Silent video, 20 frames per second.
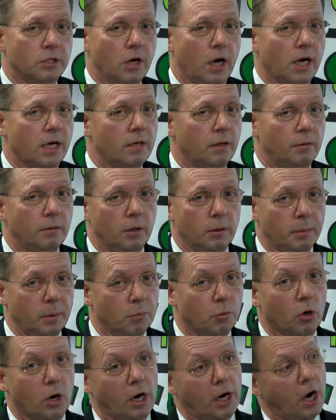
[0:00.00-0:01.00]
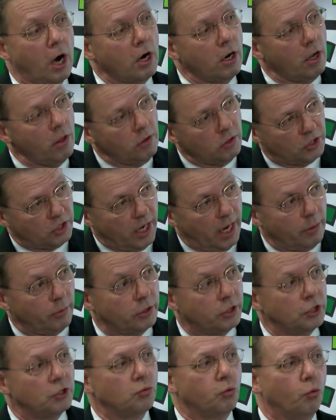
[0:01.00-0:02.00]
talk a little bit more on our other side,
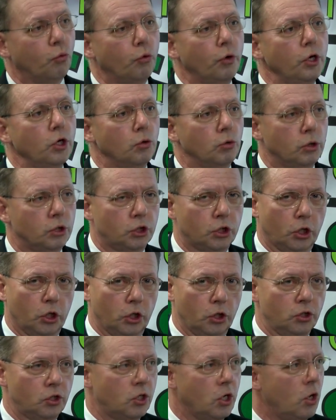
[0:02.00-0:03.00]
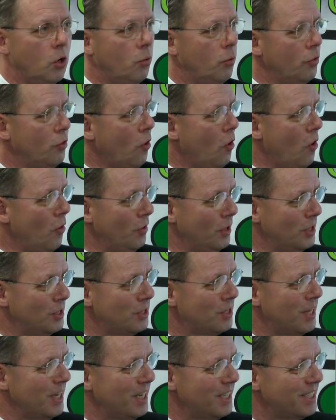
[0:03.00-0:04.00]
which is real returns with all these
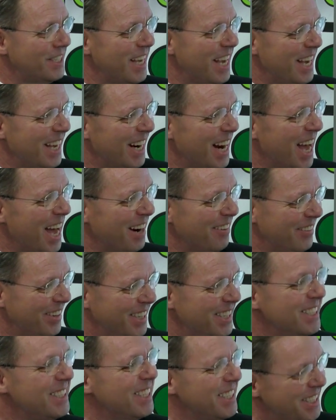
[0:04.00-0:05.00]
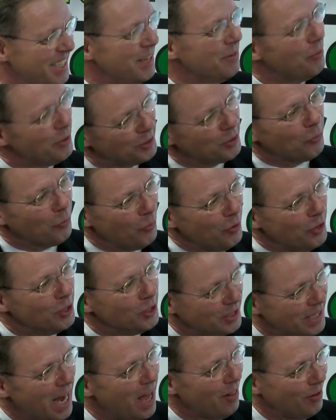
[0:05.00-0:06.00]
things taken out of it to see what the real
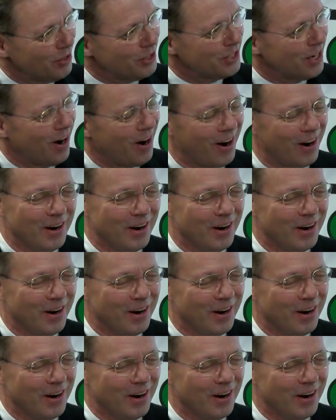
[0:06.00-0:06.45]
dollars are.